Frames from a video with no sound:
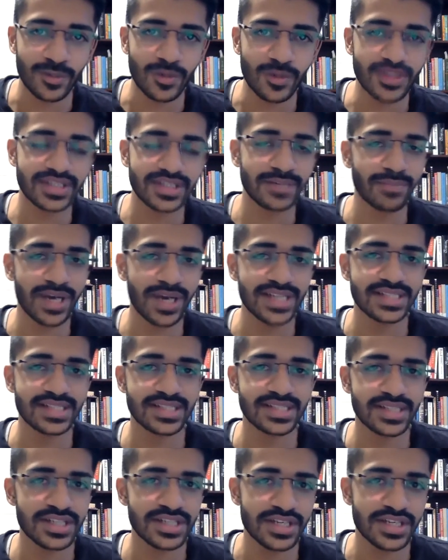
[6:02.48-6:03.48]
was that my
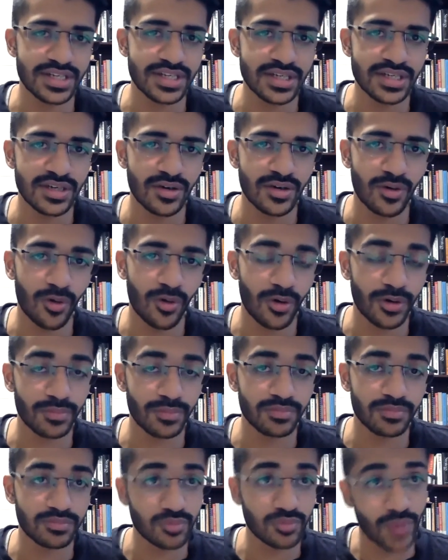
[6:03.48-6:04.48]
city,
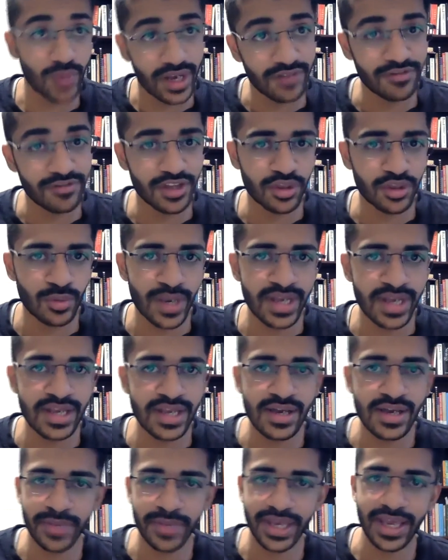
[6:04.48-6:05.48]
or well, if
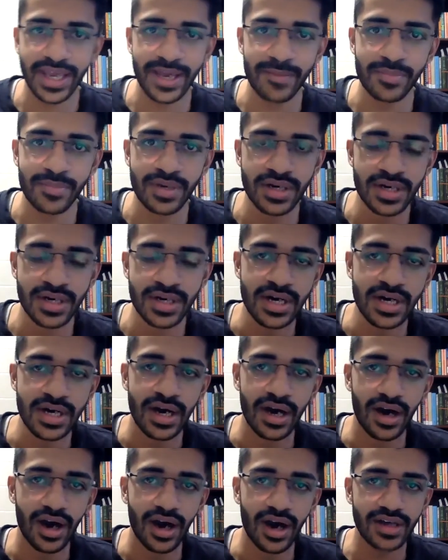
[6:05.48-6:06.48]
Lithuania became
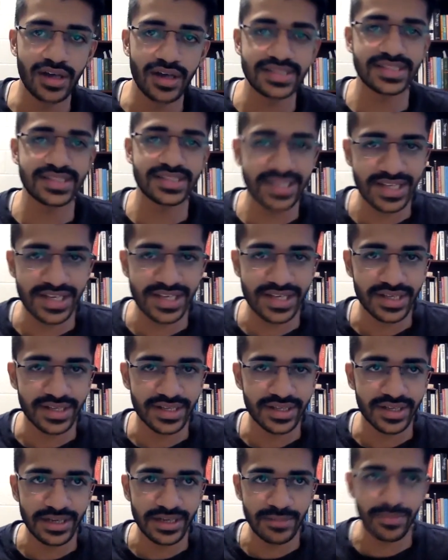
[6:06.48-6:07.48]
a
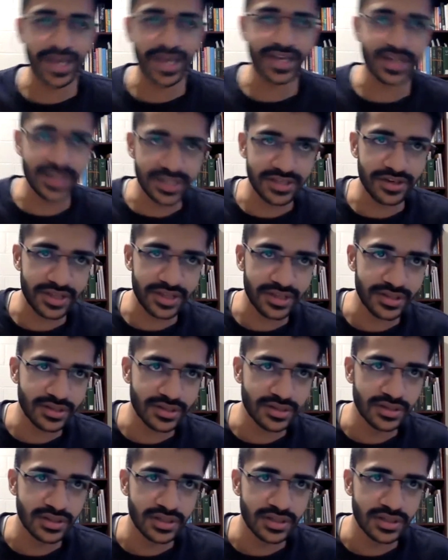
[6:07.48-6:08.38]
city in my country,